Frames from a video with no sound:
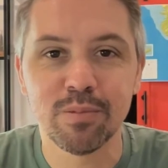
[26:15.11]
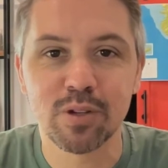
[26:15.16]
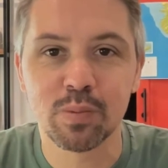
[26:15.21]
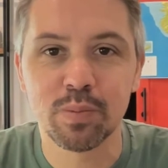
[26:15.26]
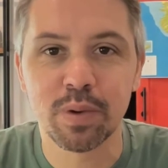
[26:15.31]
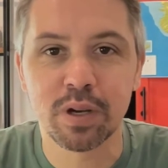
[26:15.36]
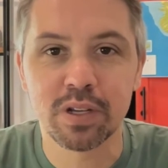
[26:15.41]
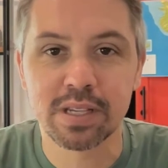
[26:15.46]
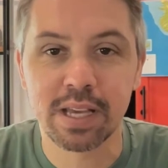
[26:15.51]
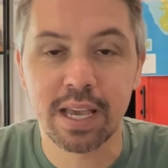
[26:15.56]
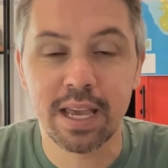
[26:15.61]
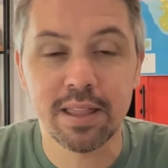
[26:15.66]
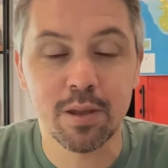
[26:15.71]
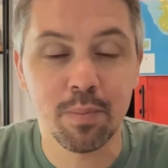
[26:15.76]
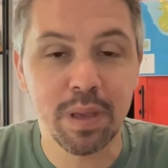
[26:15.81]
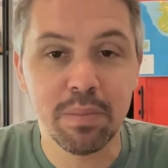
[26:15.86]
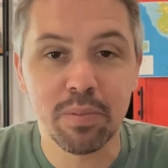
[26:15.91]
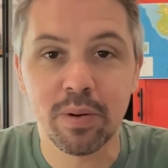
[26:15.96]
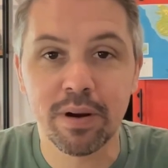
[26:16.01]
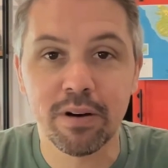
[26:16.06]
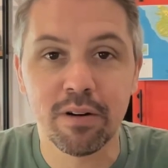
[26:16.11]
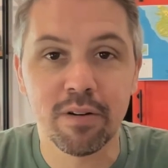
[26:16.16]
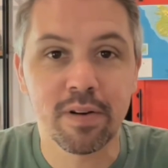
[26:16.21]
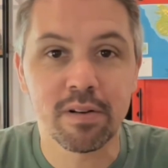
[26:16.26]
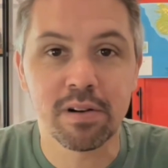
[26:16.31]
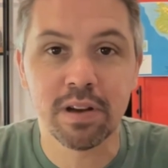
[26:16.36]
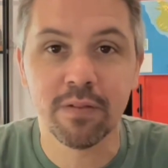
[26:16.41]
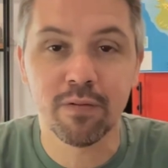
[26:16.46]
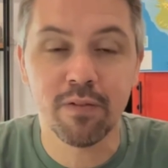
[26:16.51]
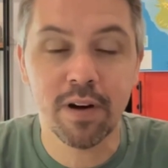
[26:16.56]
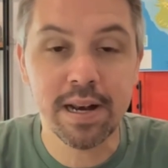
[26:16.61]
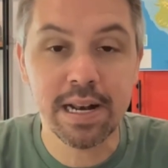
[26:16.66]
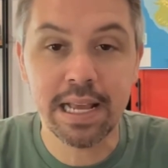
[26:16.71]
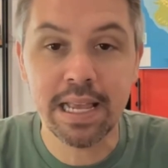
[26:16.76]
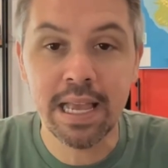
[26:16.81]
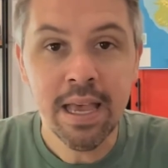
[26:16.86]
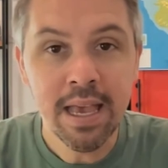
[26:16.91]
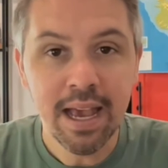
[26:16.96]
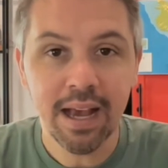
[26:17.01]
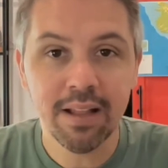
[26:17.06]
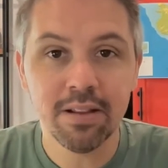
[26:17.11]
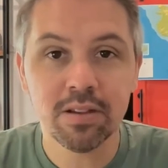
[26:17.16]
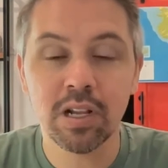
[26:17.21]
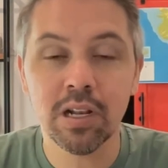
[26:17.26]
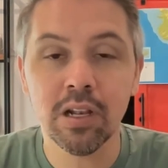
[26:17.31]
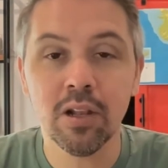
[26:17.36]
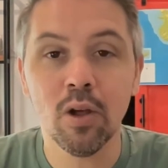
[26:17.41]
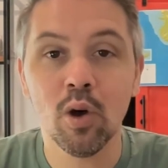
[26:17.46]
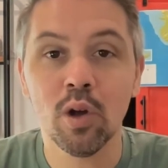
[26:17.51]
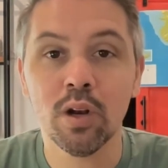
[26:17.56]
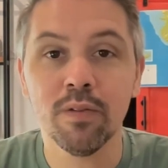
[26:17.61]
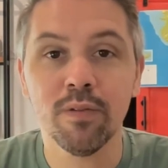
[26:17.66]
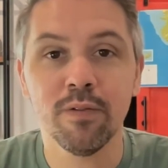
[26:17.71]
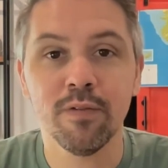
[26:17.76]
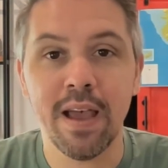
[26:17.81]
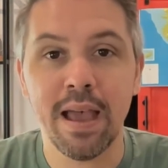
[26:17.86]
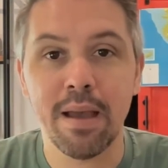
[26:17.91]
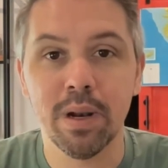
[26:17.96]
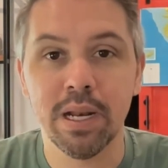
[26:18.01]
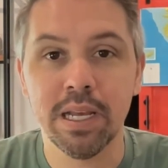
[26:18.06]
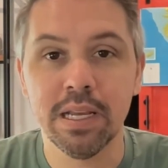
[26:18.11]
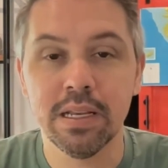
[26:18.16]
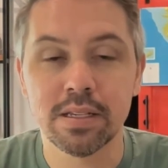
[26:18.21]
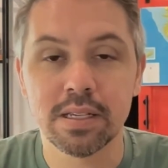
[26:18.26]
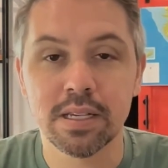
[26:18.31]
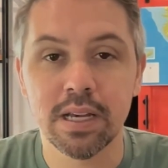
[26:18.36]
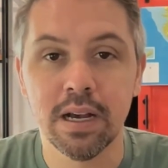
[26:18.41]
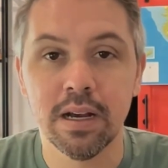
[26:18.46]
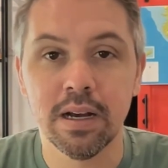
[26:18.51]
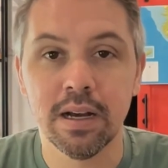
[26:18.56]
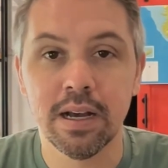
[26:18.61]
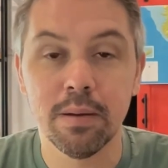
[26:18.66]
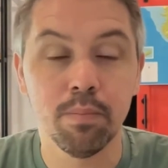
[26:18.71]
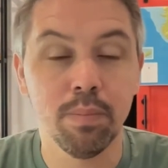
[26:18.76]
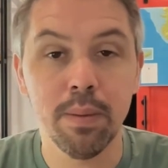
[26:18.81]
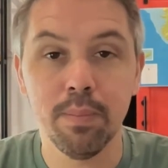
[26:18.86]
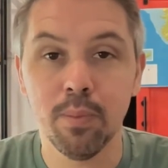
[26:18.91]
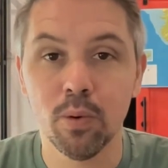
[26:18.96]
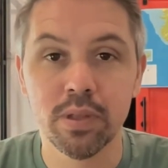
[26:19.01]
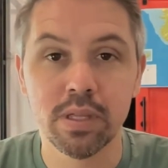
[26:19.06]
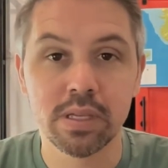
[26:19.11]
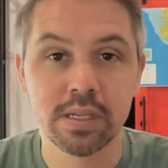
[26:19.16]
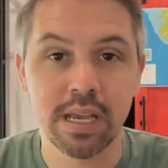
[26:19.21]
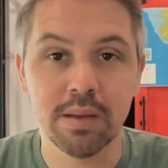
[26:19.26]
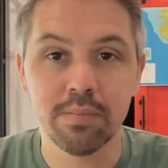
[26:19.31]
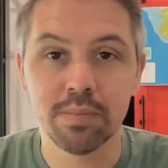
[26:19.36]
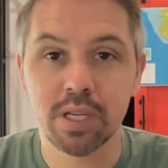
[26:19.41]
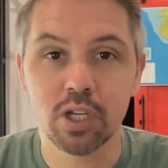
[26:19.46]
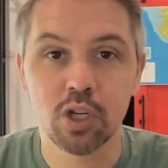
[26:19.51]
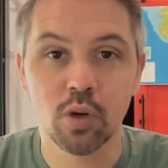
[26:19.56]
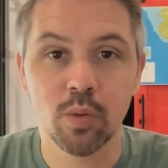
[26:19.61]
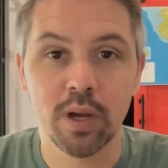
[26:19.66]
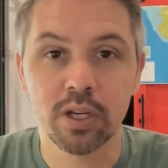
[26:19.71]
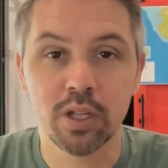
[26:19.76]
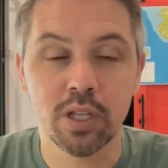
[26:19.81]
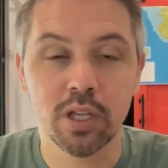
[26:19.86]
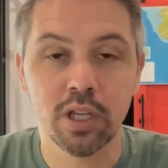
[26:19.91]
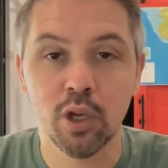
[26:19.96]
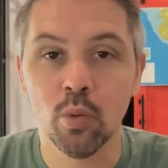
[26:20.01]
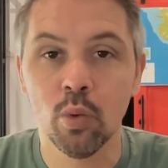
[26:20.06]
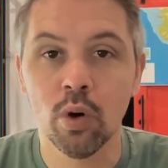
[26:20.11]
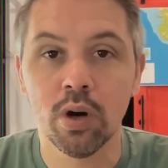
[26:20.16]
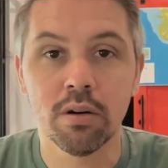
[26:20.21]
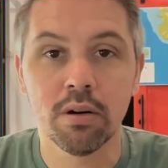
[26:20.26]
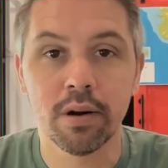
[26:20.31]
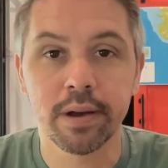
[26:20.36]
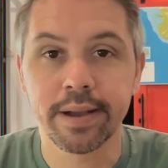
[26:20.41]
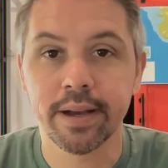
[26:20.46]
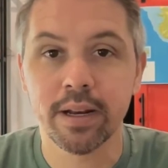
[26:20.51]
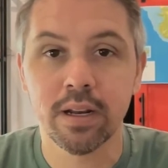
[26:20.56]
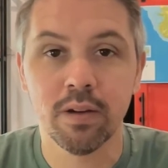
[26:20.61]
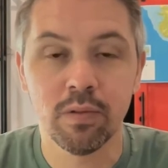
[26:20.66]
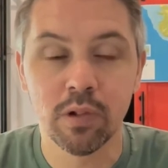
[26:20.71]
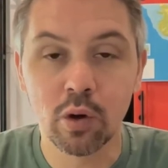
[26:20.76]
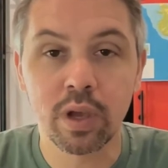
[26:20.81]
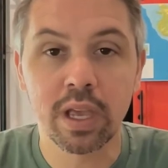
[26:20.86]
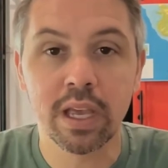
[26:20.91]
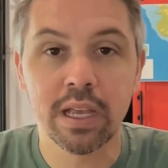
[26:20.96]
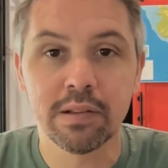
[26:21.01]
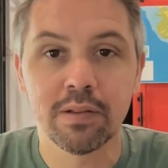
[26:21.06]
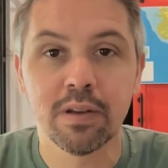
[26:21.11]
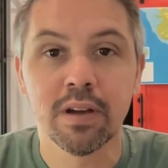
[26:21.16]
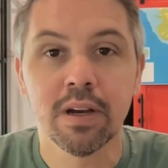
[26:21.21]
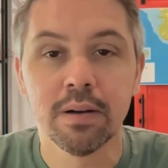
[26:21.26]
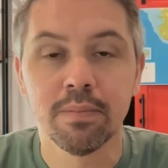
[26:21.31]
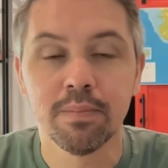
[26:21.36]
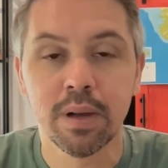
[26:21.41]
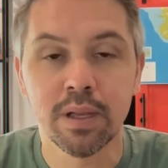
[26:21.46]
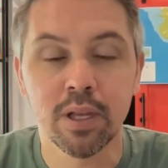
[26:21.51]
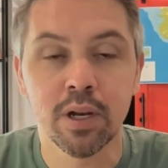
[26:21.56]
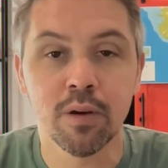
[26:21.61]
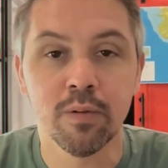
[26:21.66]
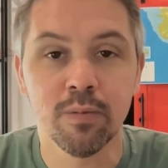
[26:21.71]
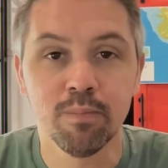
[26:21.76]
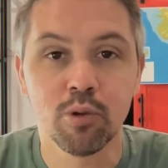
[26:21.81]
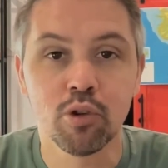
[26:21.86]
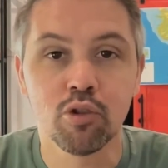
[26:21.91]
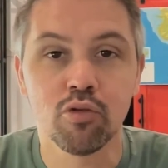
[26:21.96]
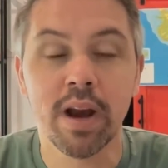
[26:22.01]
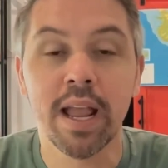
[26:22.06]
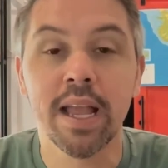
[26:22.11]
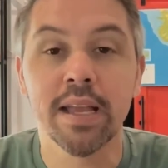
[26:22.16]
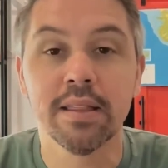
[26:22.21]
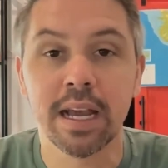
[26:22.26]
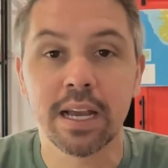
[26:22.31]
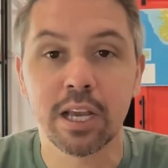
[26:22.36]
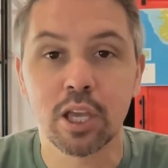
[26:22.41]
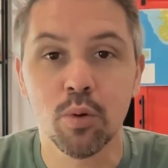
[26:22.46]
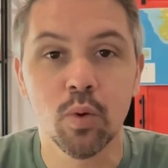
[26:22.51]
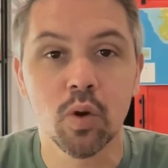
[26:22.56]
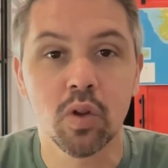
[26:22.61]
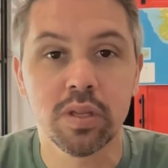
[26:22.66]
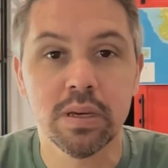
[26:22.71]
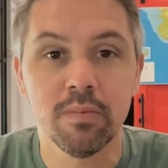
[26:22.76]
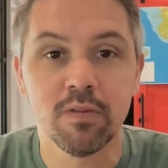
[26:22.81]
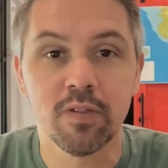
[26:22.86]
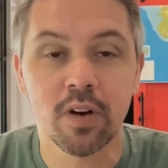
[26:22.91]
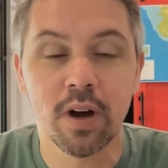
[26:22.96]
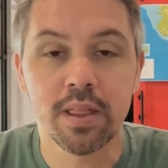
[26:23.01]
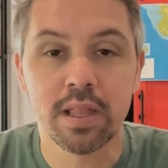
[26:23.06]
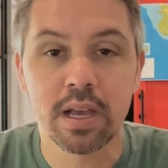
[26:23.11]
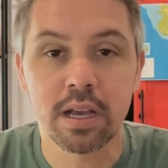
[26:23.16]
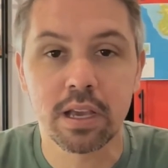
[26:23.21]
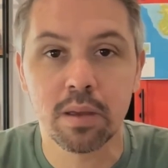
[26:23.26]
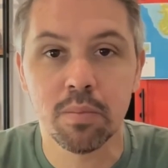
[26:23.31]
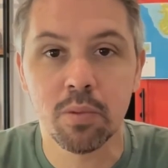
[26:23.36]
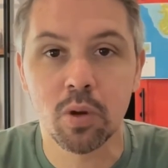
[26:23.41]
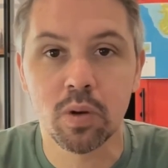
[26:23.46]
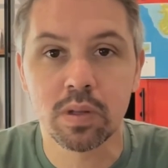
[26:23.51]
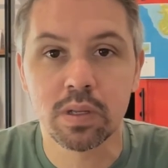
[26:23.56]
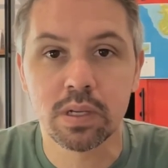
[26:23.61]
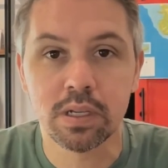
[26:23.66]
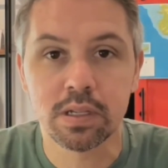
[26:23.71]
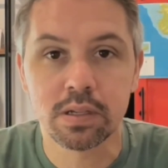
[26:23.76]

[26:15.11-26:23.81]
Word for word: Just because, again, the people here are very friendly, and there's a lot of families uh, and people in the same situation that you are, are kind of looking to, you know, create that community and find that community.